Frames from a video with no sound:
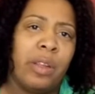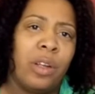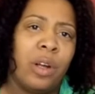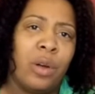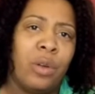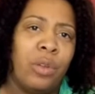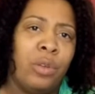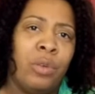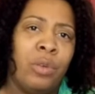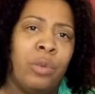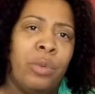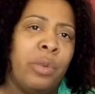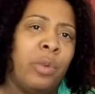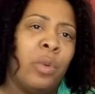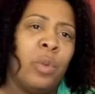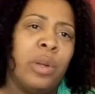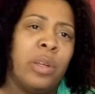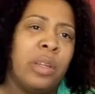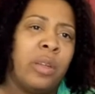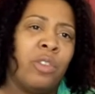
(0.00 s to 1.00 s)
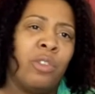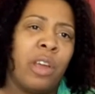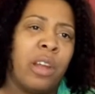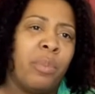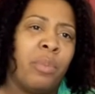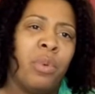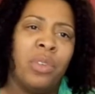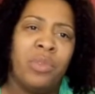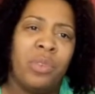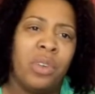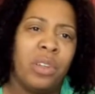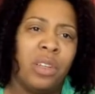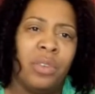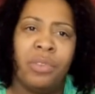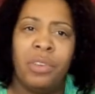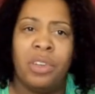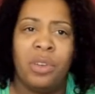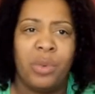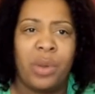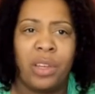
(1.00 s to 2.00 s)
You the one that tried to push for a different
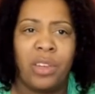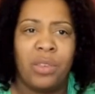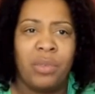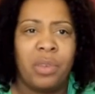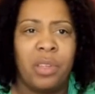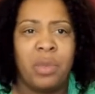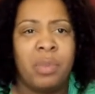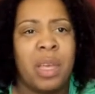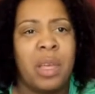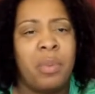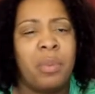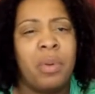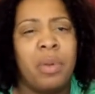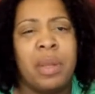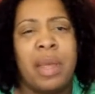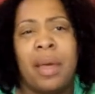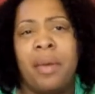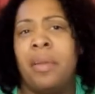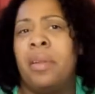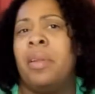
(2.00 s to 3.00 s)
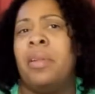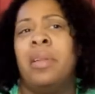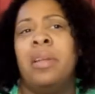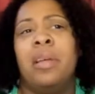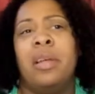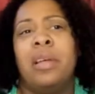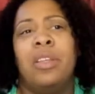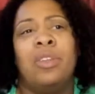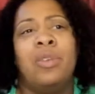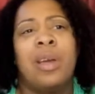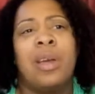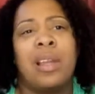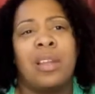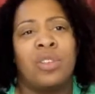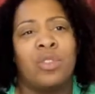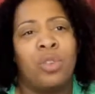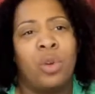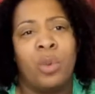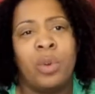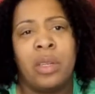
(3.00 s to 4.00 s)
direction for this paper. Now that you got a
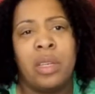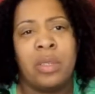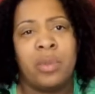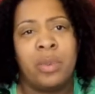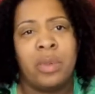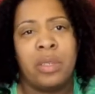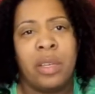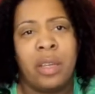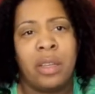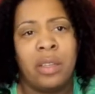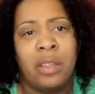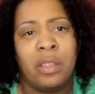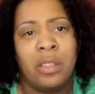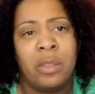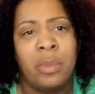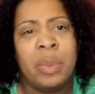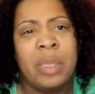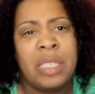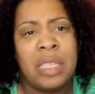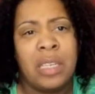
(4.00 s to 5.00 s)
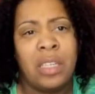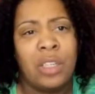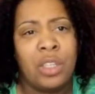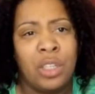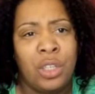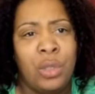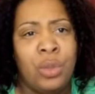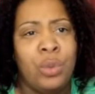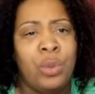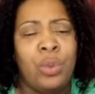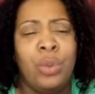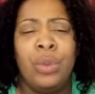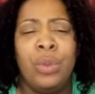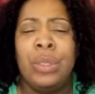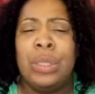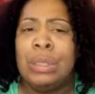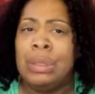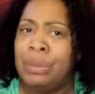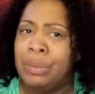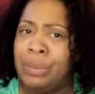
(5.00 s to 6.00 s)
story that's particular to you,
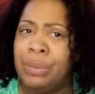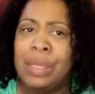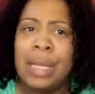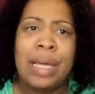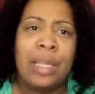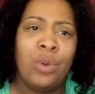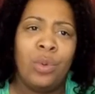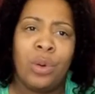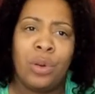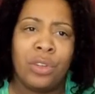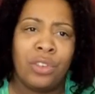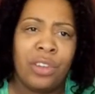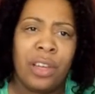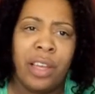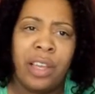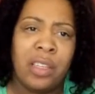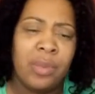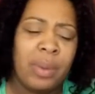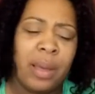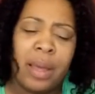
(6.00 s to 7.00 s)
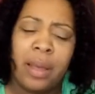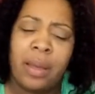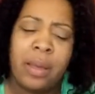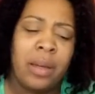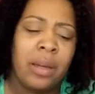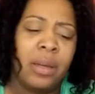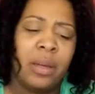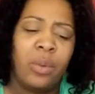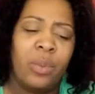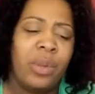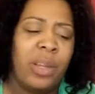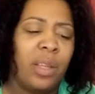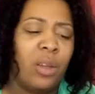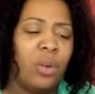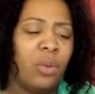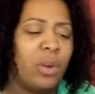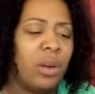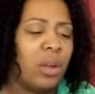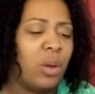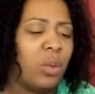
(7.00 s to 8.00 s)
now you want to change back. We ain't going
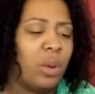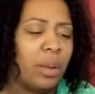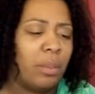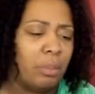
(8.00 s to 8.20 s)
that way.